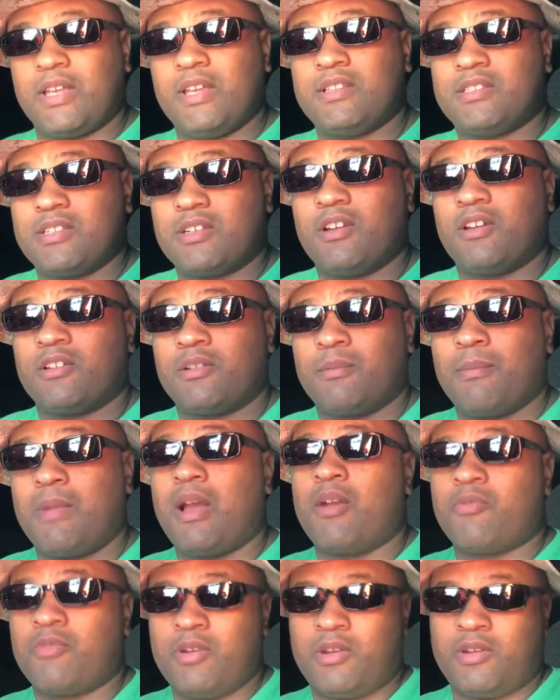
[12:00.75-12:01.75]

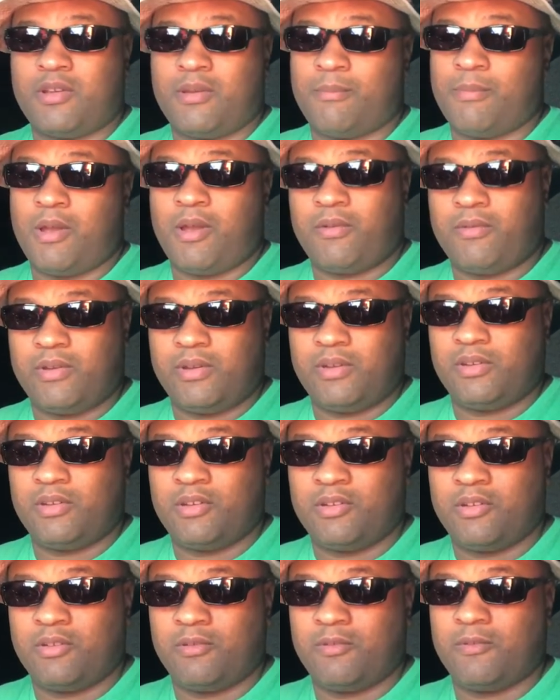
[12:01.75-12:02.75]
1,800-mile run I'm about ready to do.